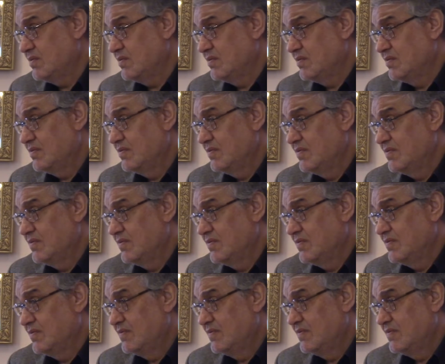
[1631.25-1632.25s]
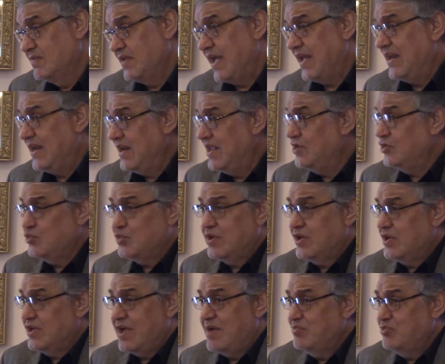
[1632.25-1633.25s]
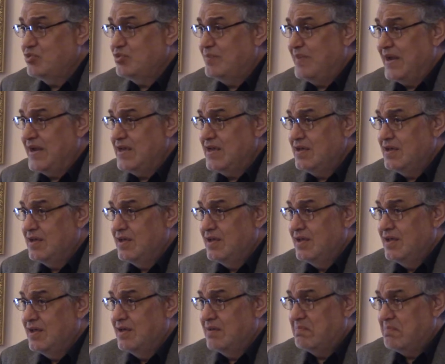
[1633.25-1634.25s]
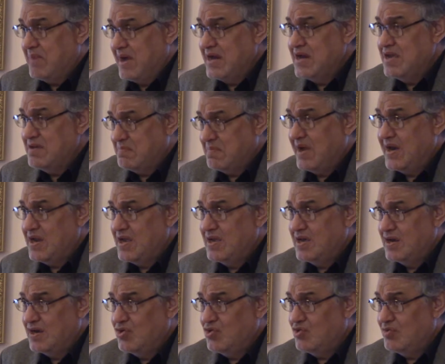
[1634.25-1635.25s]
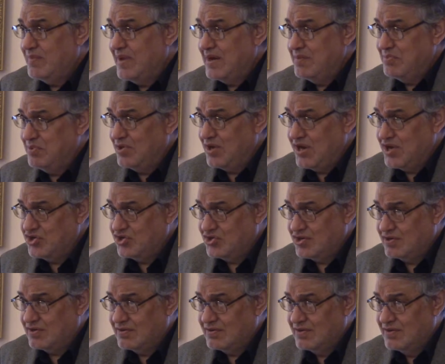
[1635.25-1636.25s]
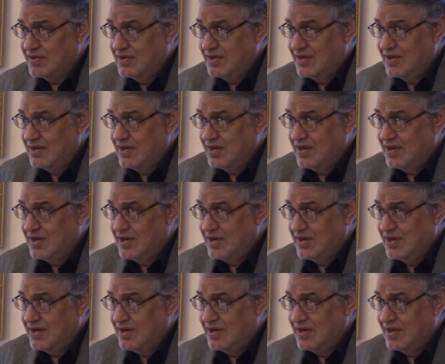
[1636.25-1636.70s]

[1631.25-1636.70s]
At least when it comes to money, money, money, no manipulation, no